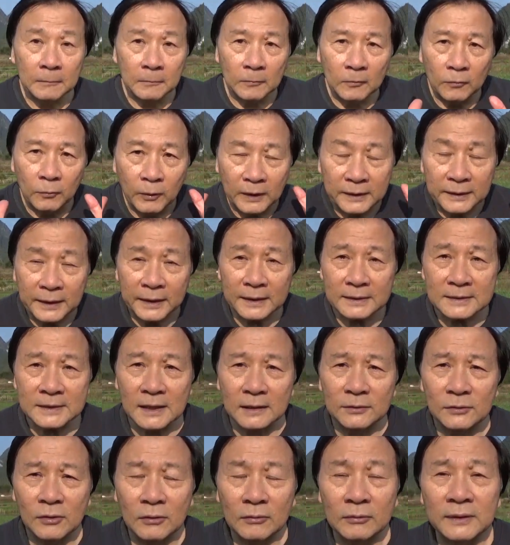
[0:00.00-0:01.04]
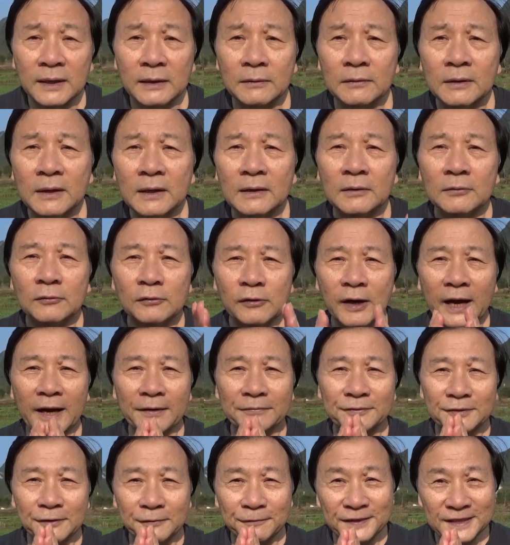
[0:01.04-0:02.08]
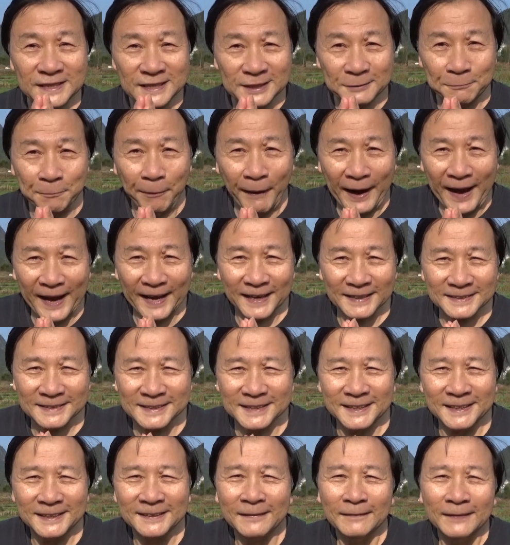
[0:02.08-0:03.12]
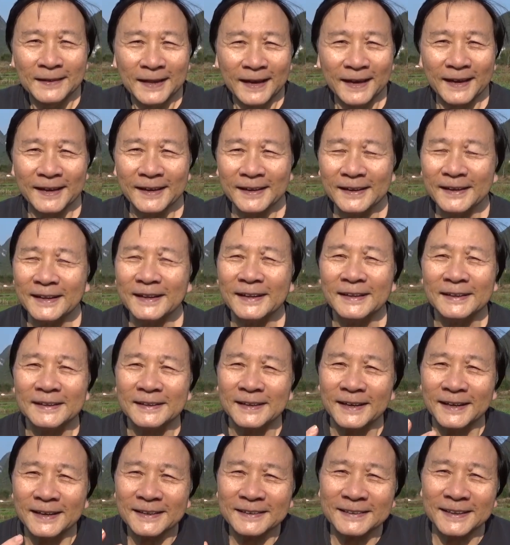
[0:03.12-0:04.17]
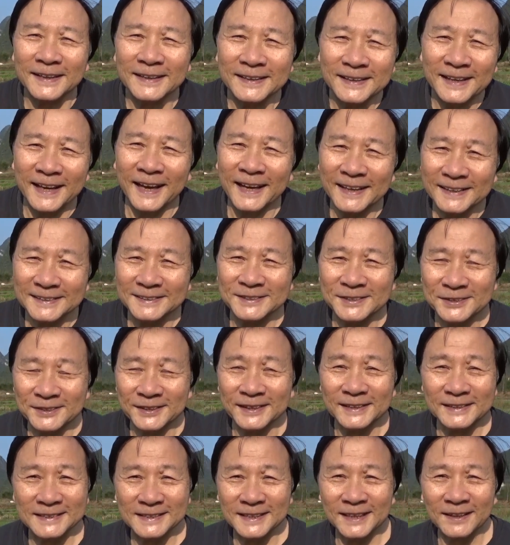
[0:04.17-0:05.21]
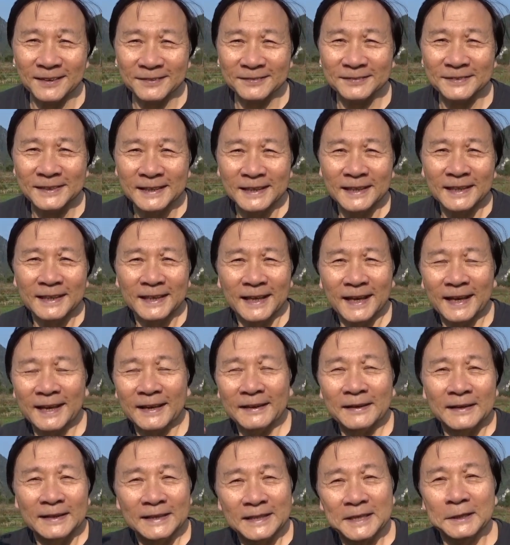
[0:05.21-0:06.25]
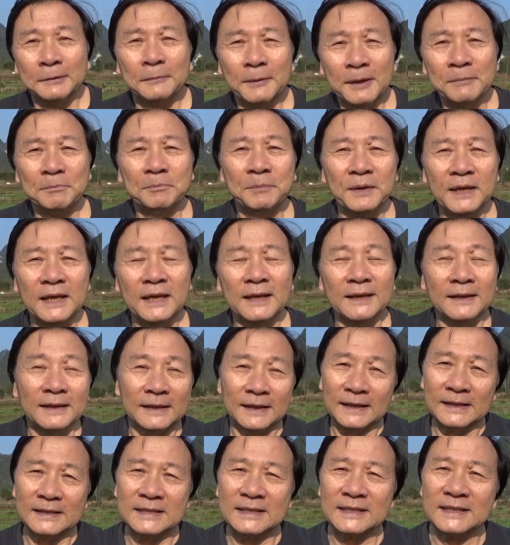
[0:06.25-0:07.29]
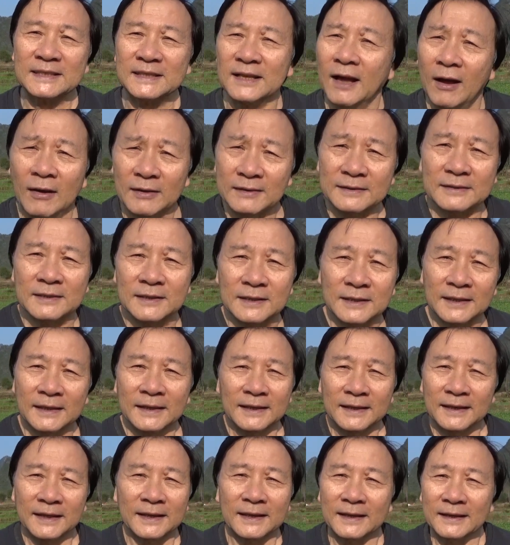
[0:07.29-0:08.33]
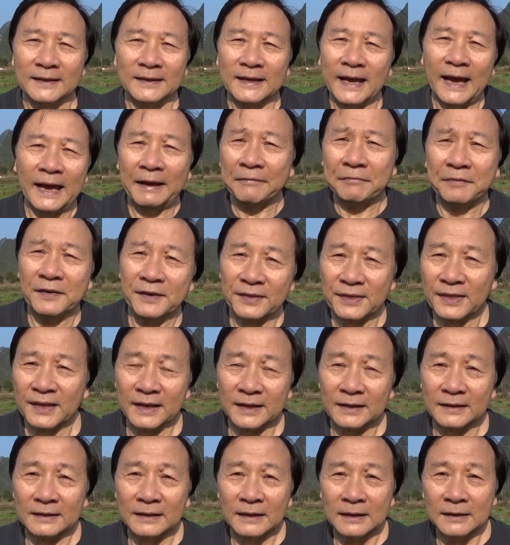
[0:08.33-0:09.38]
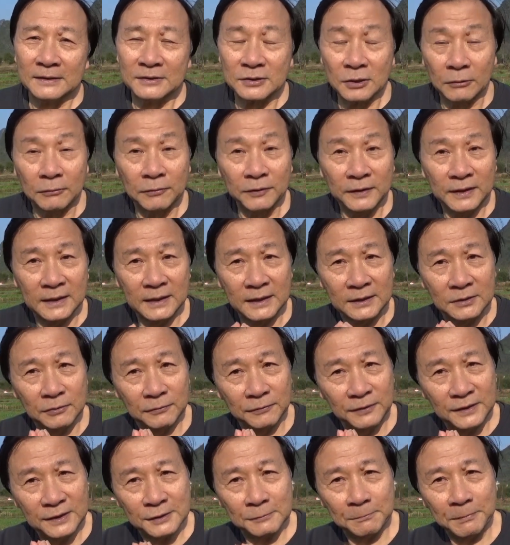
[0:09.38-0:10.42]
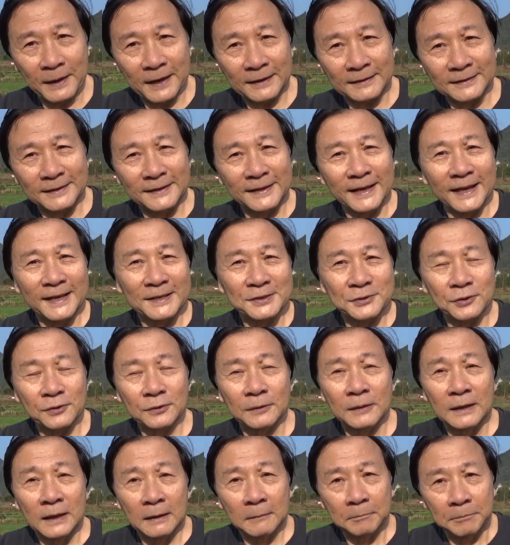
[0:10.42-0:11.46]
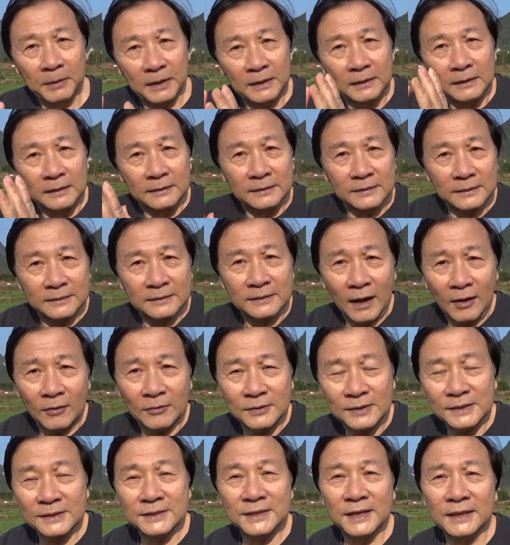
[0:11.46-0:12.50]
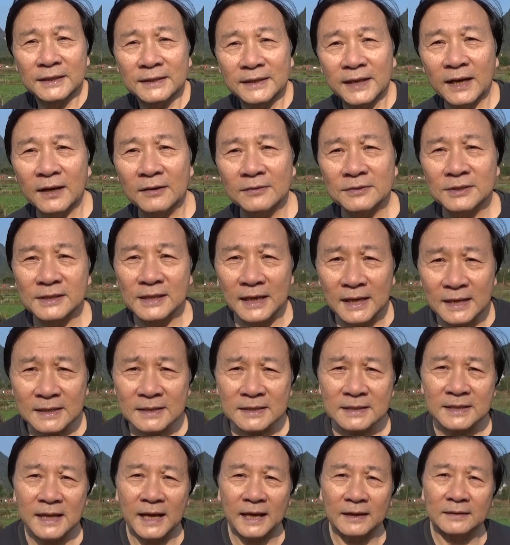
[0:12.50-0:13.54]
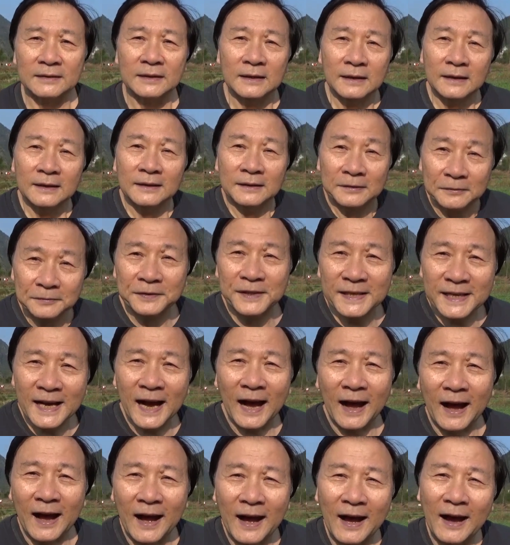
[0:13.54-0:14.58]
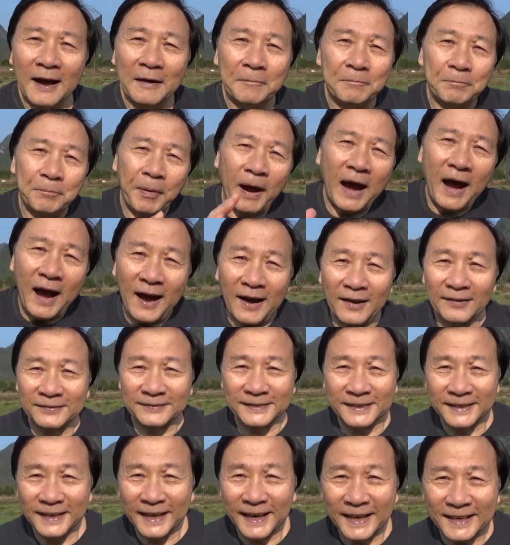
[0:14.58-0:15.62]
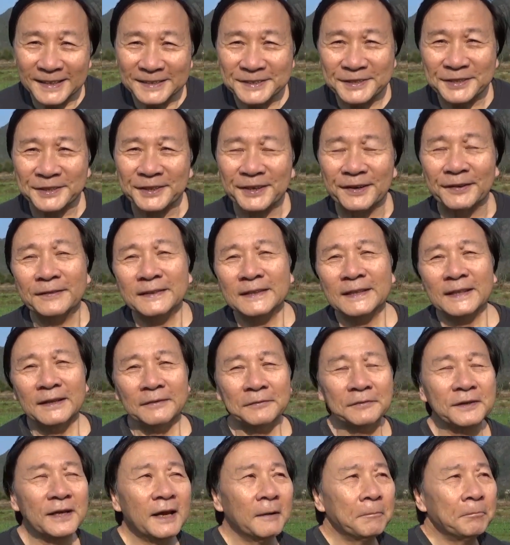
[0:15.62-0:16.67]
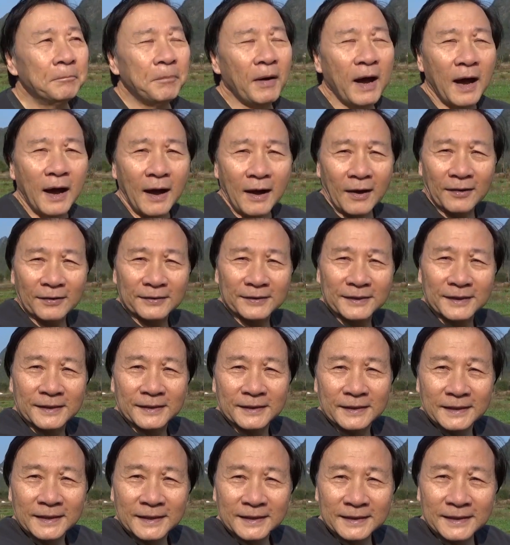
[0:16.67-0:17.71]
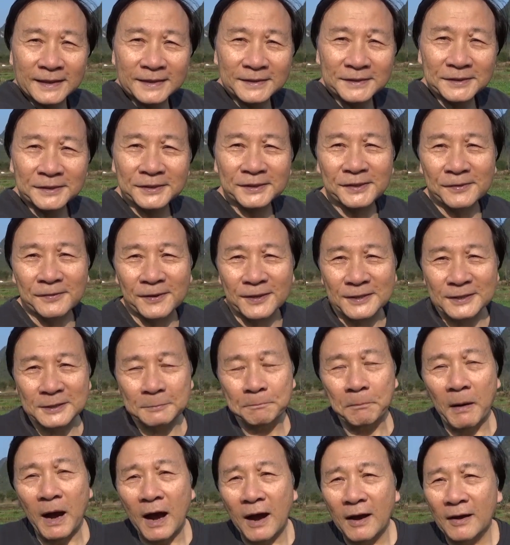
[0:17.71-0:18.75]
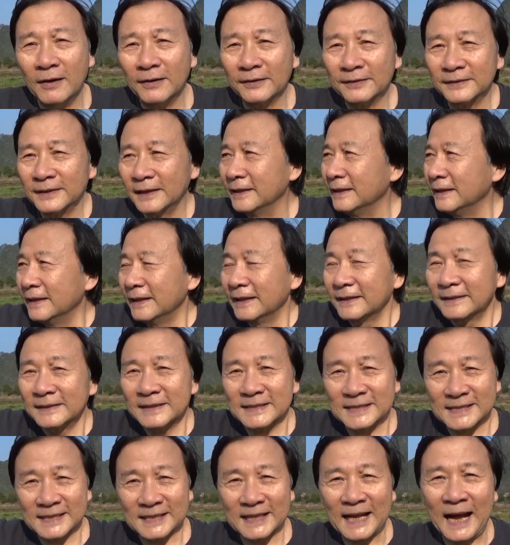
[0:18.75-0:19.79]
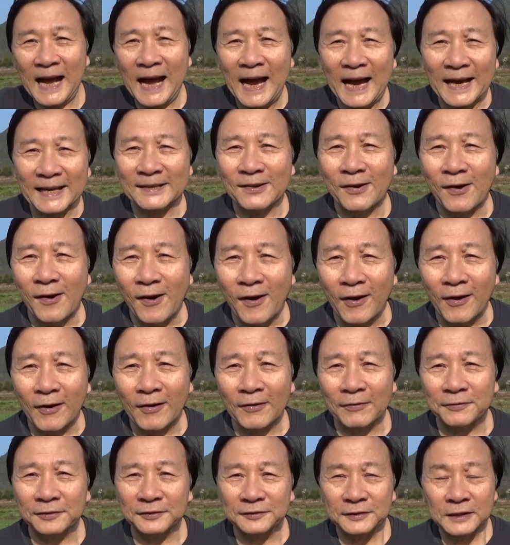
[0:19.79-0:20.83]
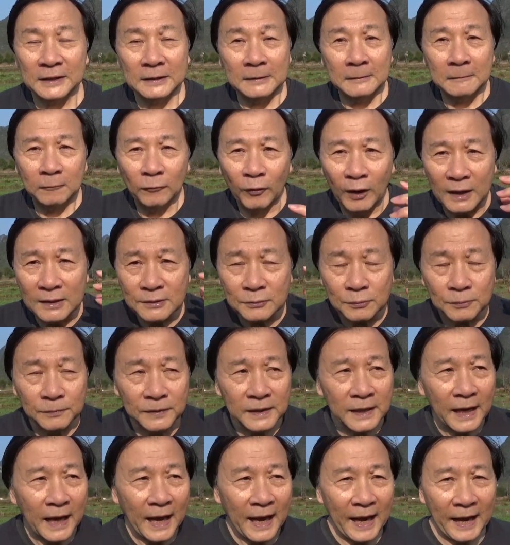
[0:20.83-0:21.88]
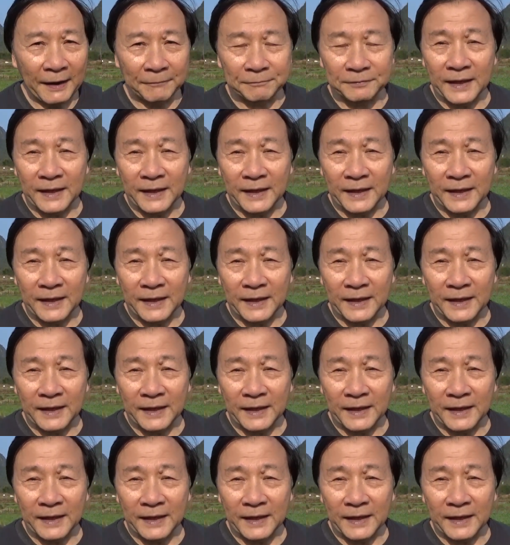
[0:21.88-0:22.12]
When that's unknown, then we have to respect the nature itself. Human being is not everything, so we need to respect the nature. But the Tao Te Ching tells us that we are part of the nature. We are part of the universe, part of the sky, the earth. Once we have